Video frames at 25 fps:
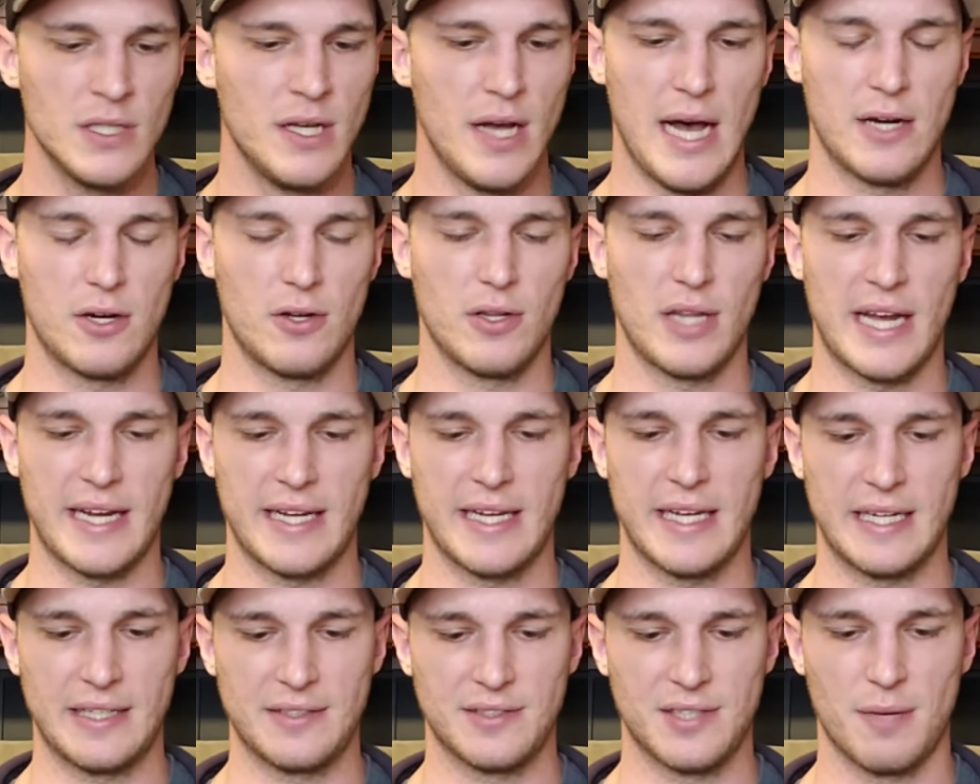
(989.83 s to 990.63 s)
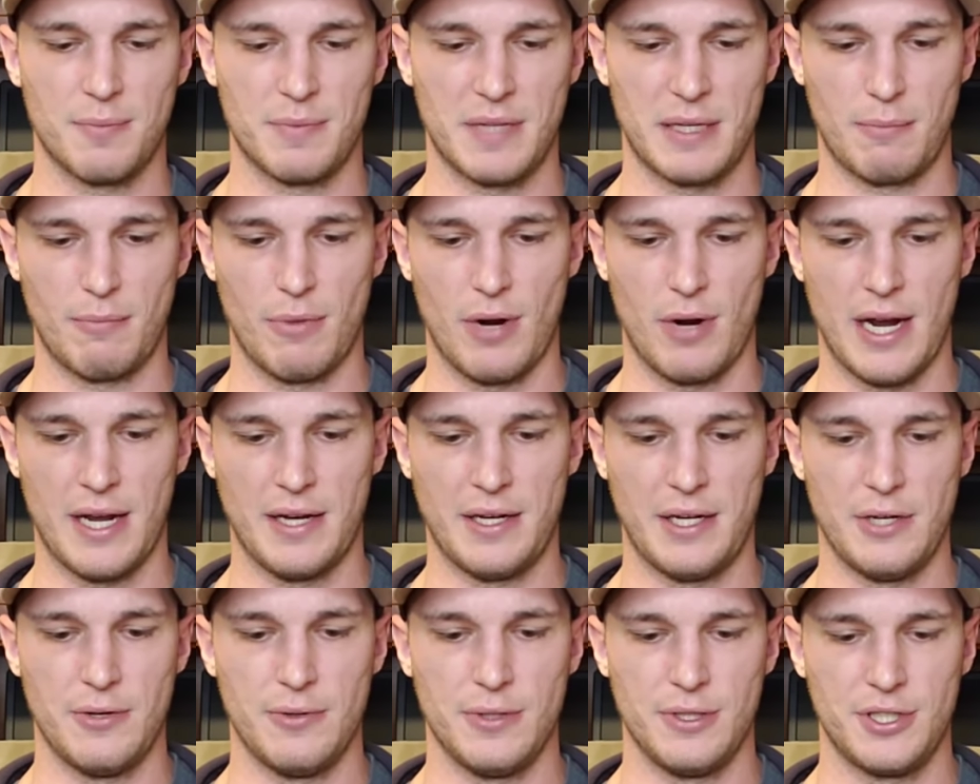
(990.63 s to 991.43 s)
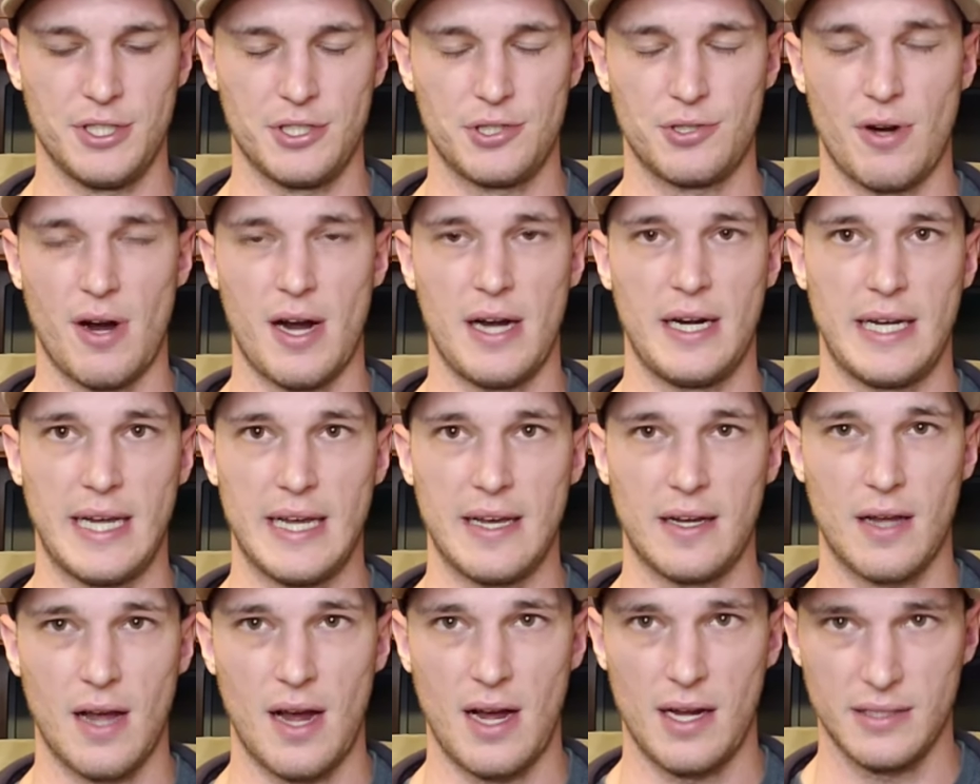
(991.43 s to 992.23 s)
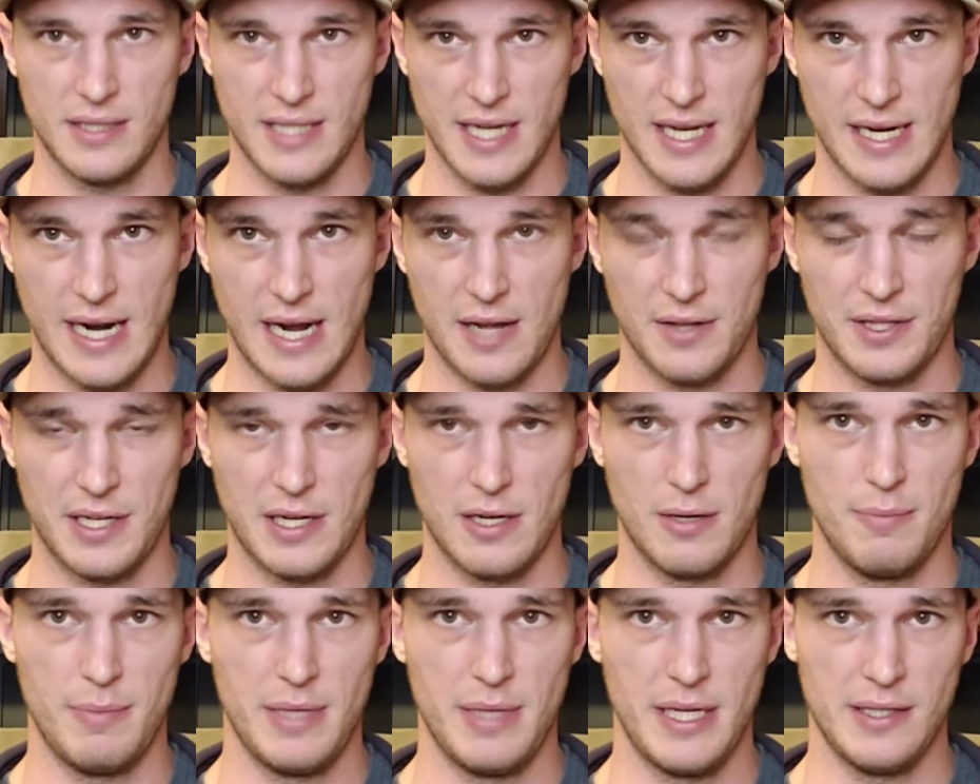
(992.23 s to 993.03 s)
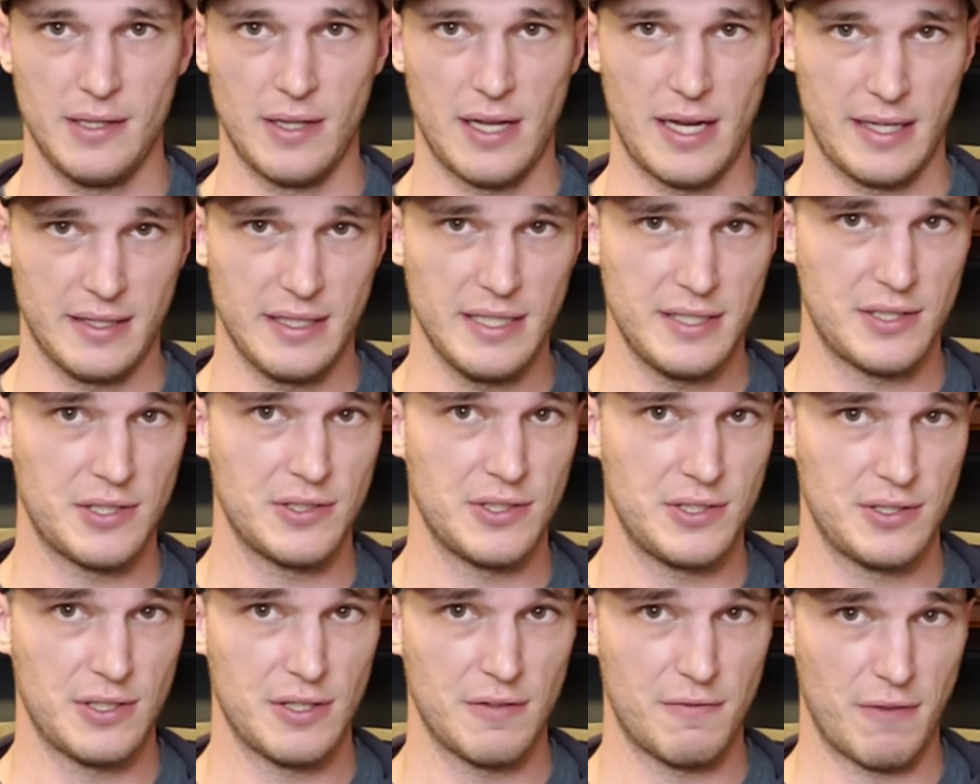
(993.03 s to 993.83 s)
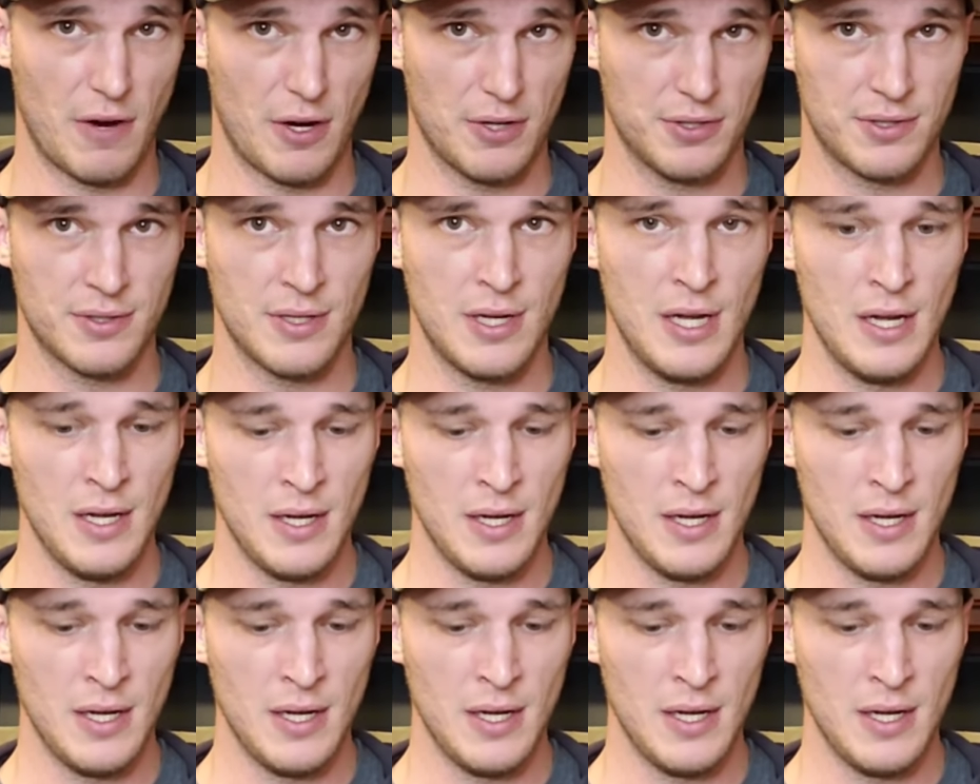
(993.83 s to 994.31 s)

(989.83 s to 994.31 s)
I don't like getting something brand new and just trying to get content out there and be like, this is the first.